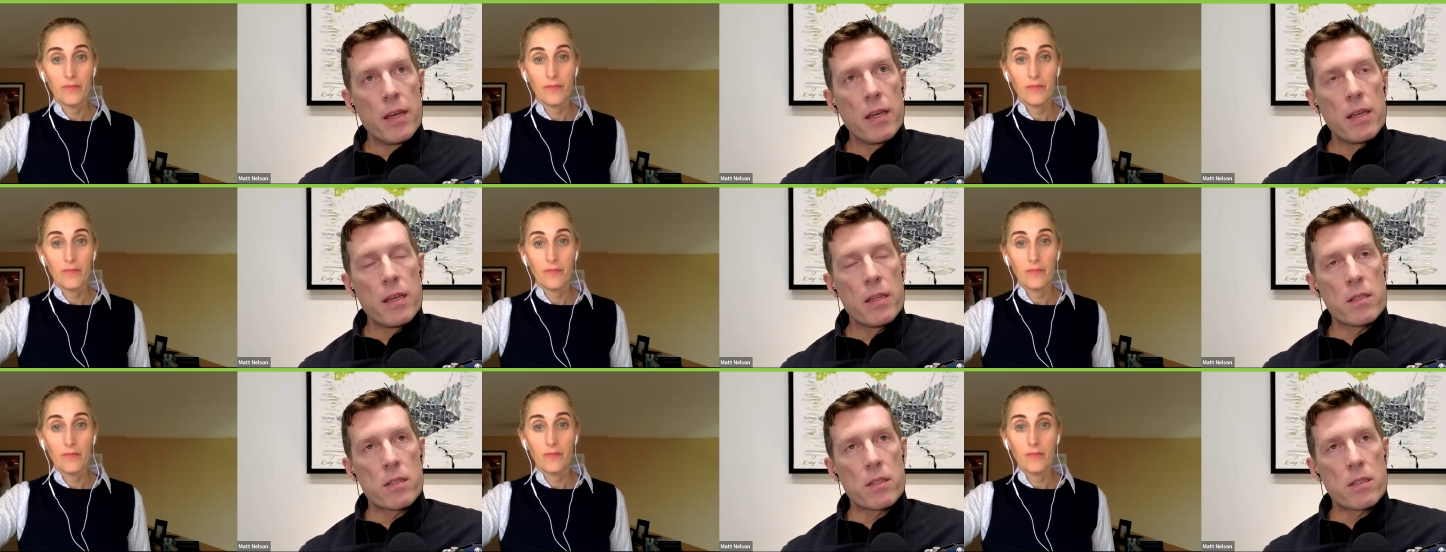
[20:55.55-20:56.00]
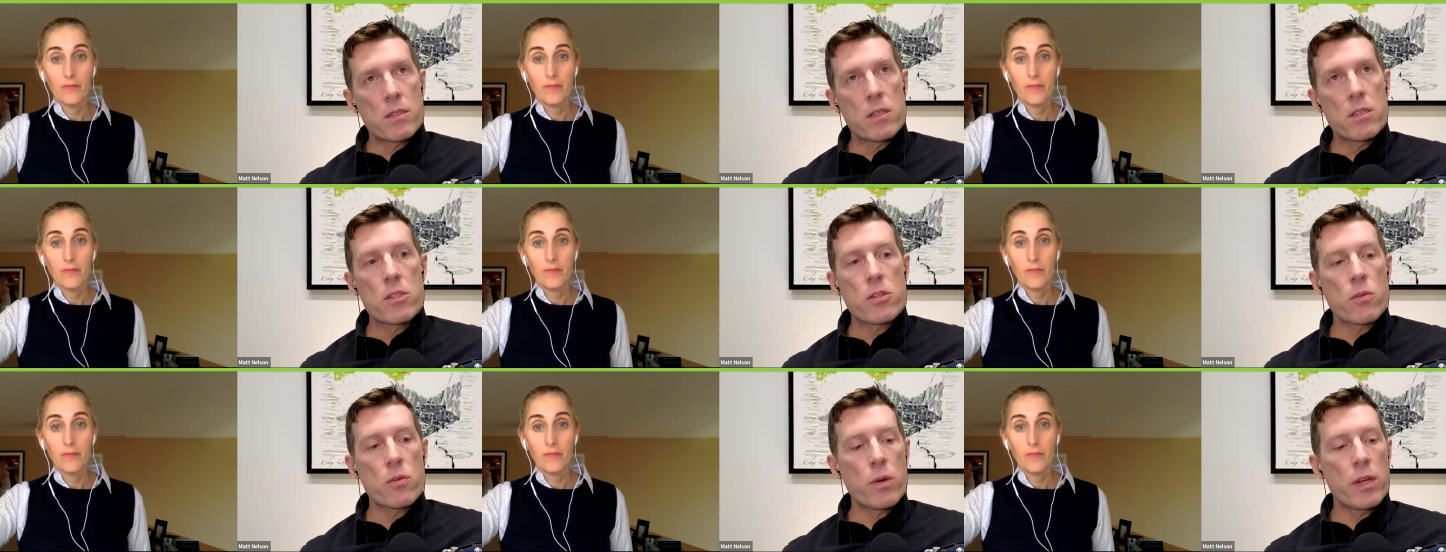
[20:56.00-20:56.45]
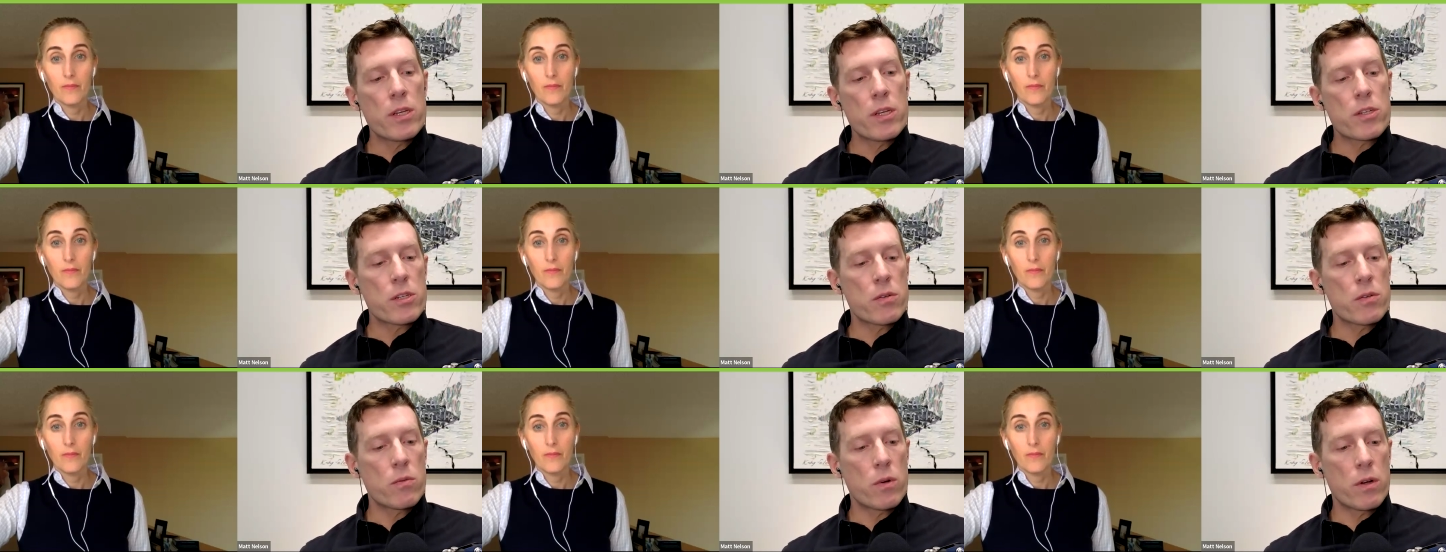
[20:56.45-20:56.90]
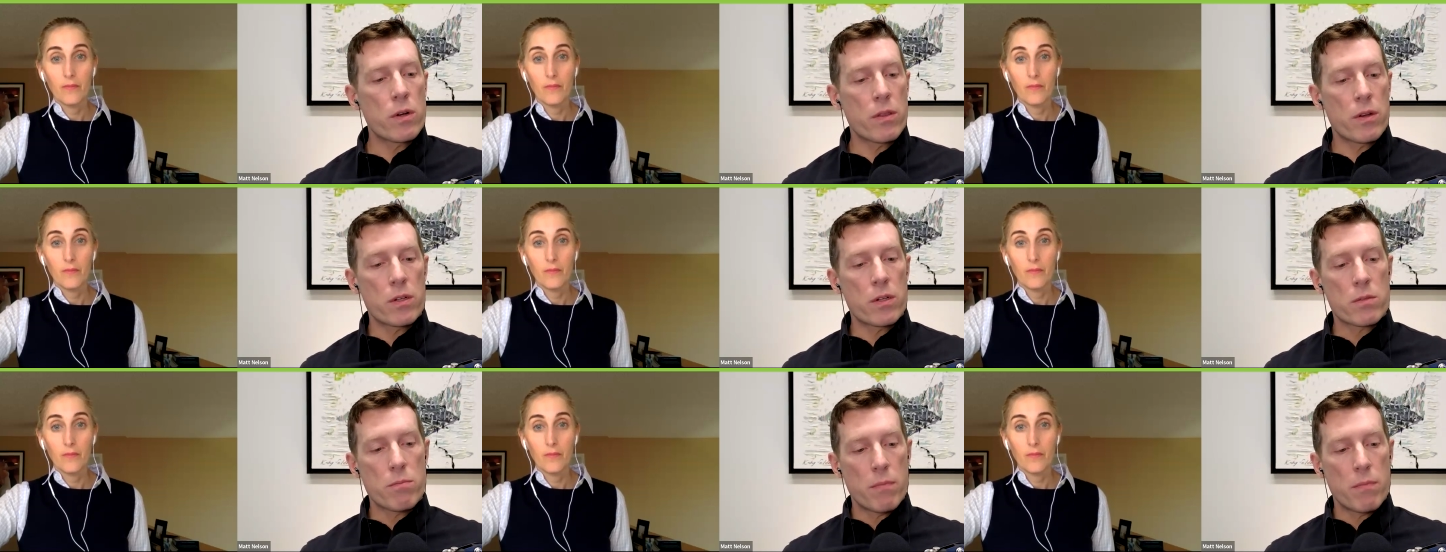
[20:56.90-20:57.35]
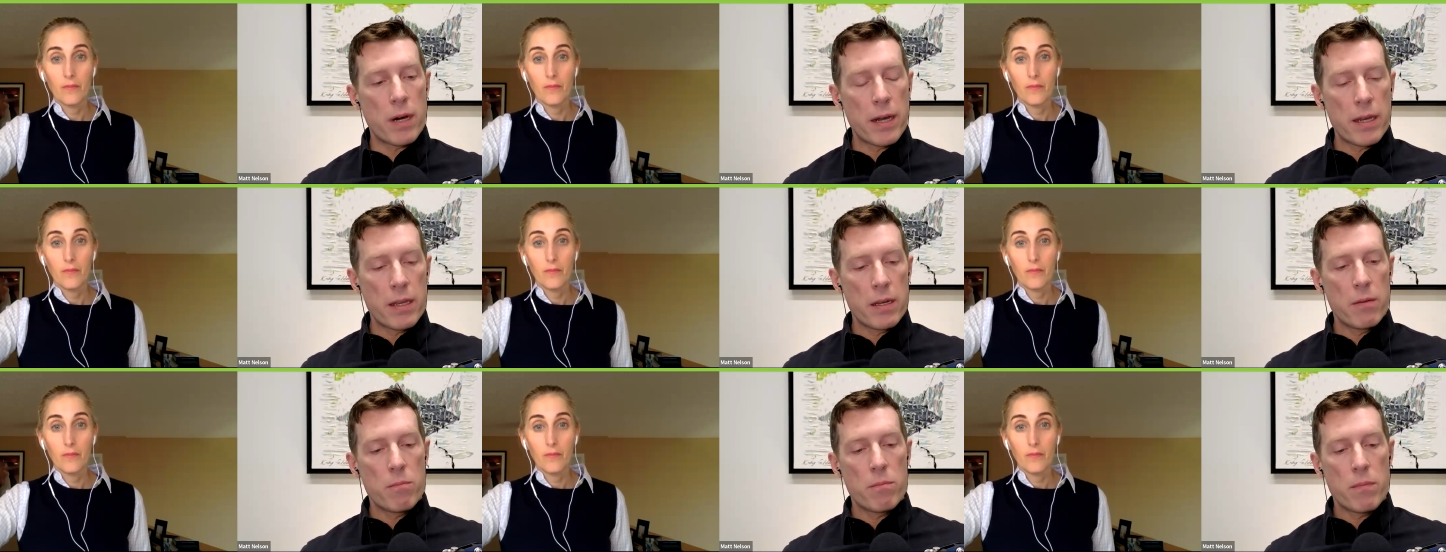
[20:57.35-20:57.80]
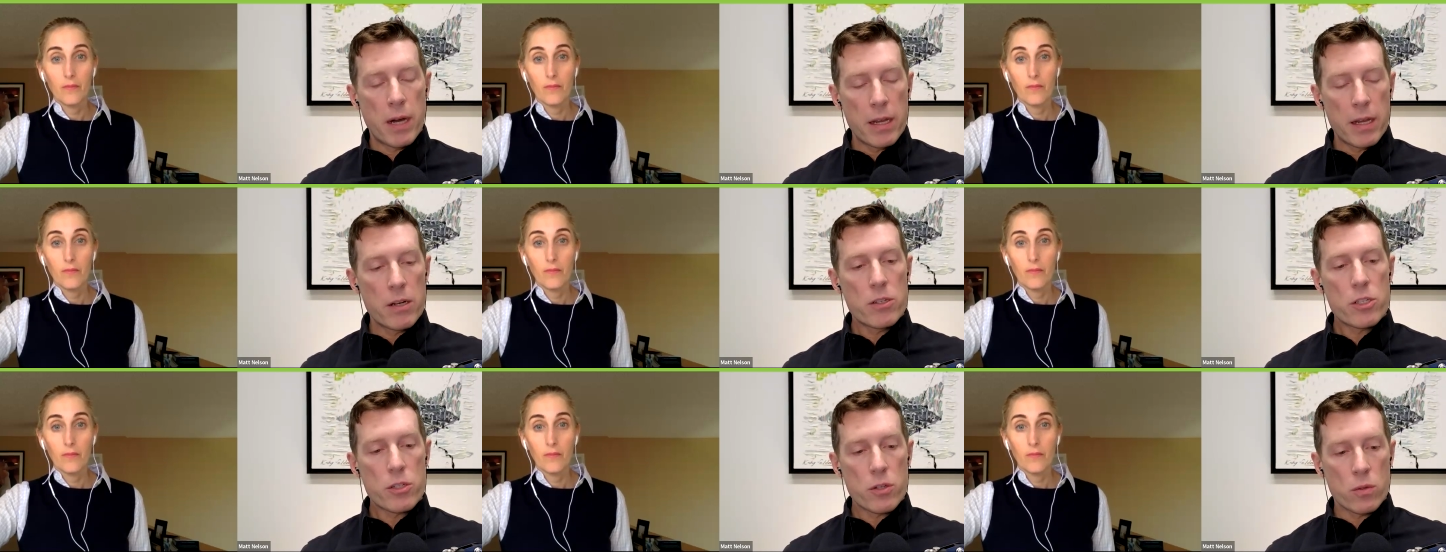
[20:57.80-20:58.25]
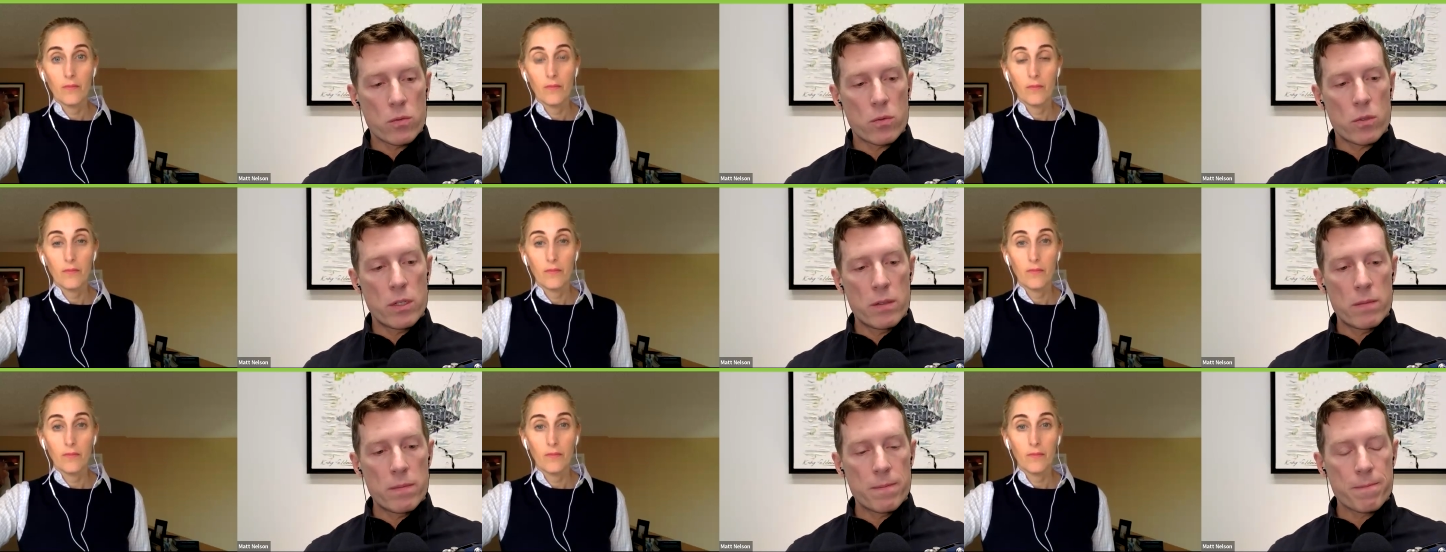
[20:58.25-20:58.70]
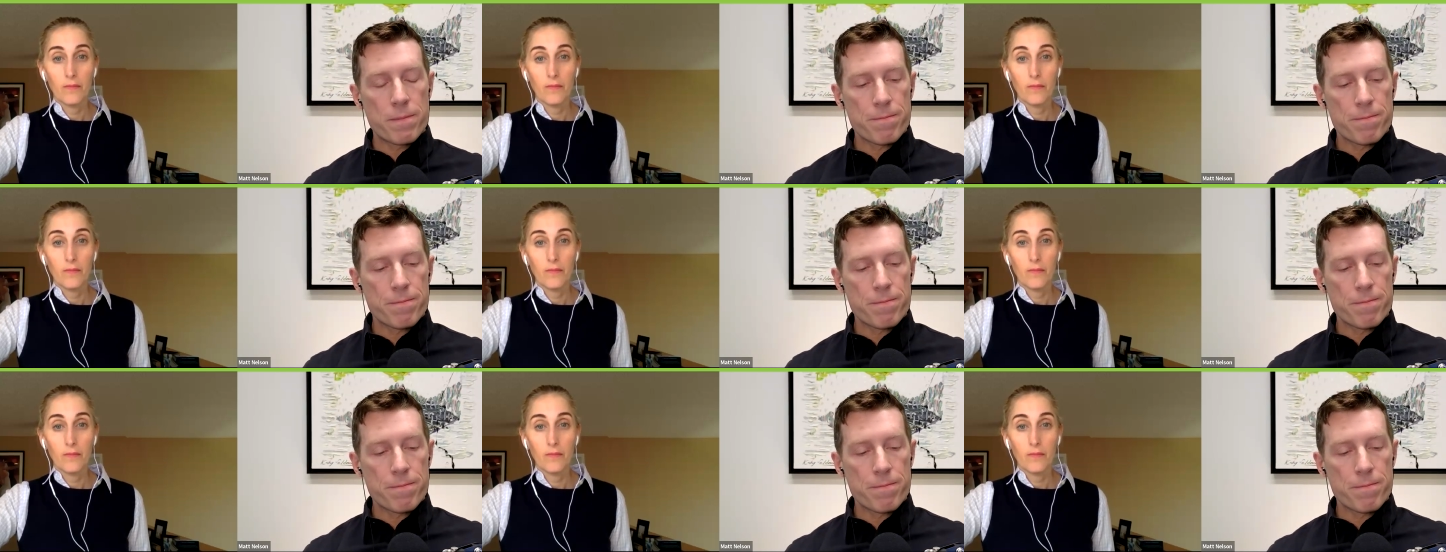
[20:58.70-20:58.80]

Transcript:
Speaker 1: is a situation where there's my, minor children